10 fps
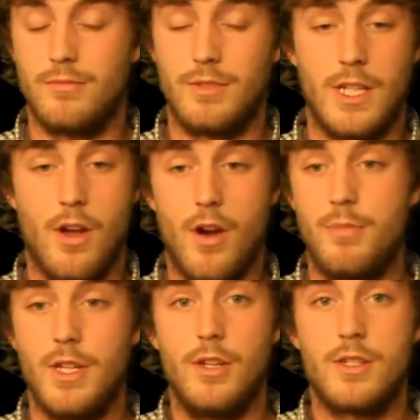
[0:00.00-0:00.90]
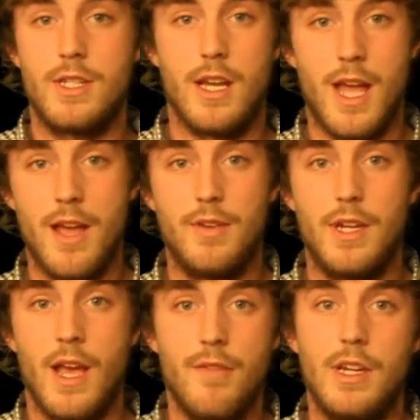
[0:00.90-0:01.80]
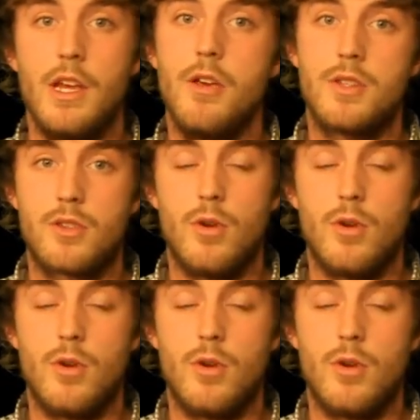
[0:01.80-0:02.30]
you know, I've been using it heavy use,